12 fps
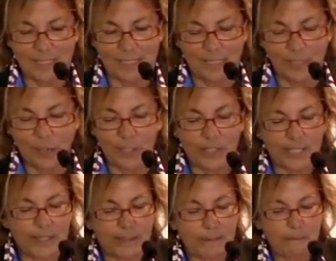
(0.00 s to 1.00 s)
She
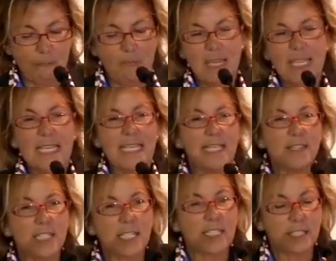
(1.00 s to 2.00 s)
says, in
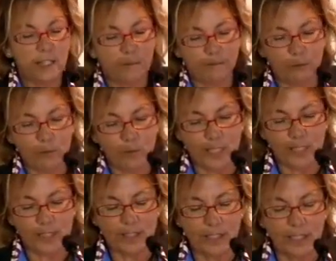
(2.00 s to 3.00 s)
the
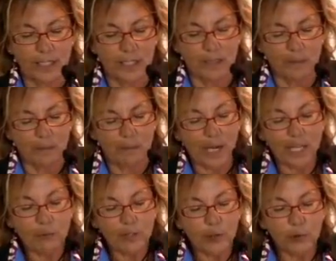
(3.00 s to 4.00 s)
1940s,
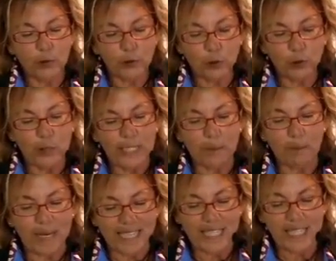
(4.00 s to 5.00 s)
Pine Ridge was truly a
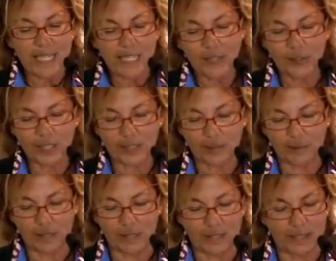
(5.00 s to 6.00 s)
pioneer
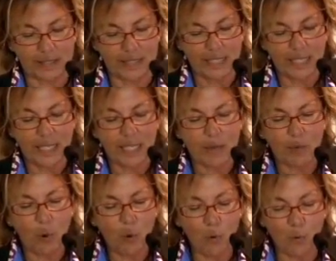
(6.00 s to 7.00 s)
settlement. I am
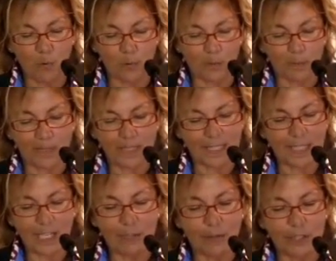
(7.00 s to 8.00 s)
awed by the
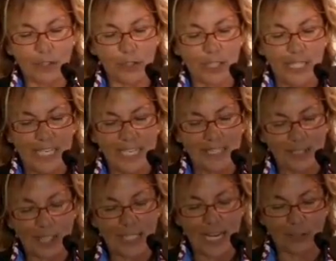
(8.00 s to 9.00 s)
courage and
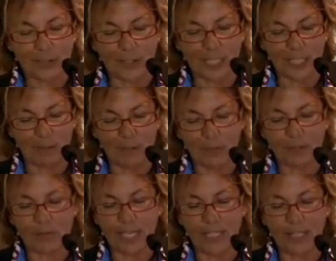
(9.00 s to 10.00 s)
tenacity it must
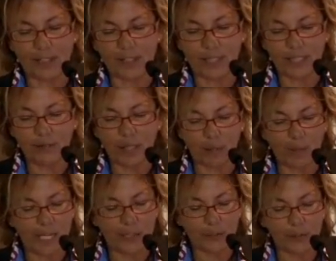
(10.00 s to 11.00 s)
have taken to live in a
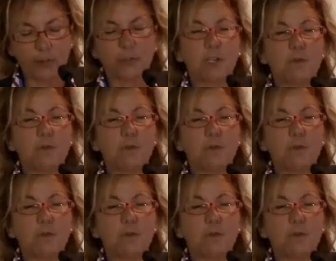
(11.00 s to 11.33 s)
place so